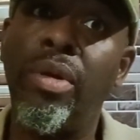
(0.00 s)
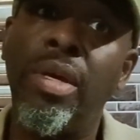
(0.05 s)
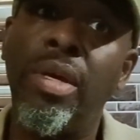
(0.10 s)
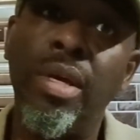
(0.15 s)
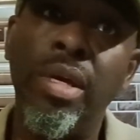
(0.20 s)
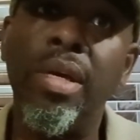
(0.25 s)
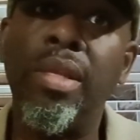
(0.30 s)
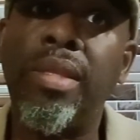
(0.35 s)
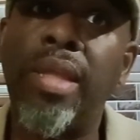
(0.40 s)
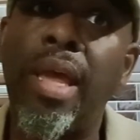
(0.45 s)

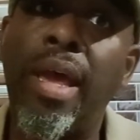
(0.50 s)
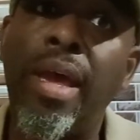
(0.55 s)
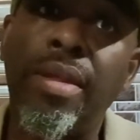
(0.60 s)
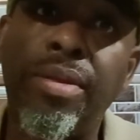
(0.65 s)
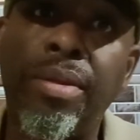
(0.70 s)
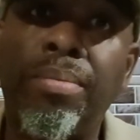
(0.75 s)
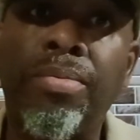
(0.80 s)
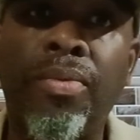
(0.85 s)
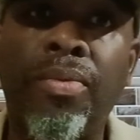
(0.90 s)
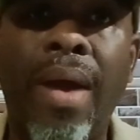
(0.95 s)
hit that
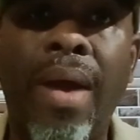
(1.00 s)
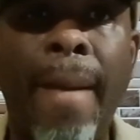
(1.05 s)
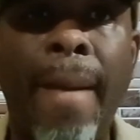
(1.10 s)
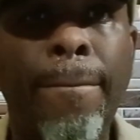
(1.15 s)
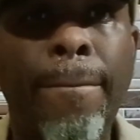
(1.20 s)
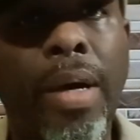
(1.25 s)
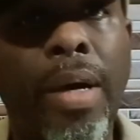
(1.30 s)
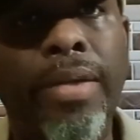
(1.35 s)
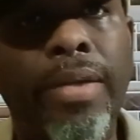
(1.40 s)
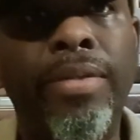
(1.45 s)
subscribe
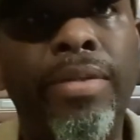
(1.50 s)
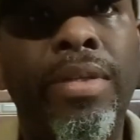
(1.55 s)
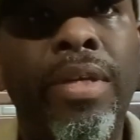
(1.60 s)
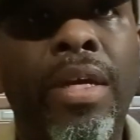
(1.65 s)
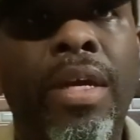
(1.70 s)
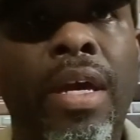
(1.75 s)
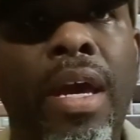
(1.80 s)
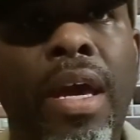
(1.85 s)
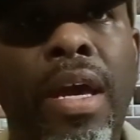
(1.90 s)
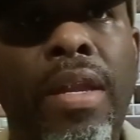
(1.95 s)
button.
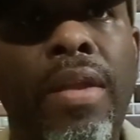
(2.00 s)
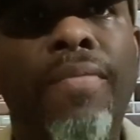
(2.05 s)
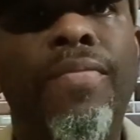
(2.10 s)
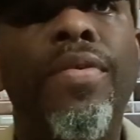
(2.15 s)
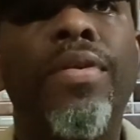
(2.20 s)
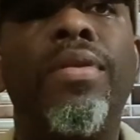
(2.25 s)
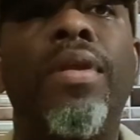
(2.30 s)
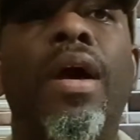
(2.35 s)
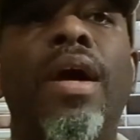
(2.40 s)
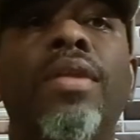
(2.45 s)
And if
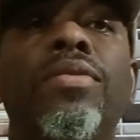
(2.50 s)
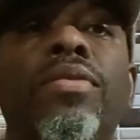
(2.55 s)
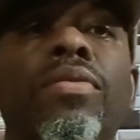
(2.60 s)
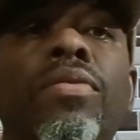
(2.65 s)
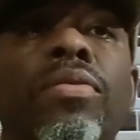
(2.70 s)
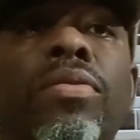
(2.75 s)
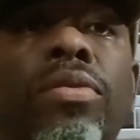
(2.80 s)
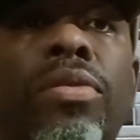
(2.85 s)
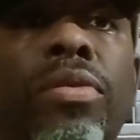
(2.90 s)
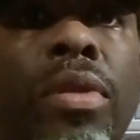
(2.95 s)
you're not
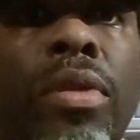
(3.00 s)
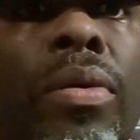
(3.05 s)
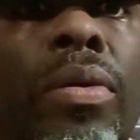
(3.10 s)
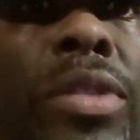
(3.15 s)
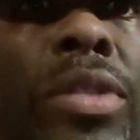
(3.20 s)
new, you know what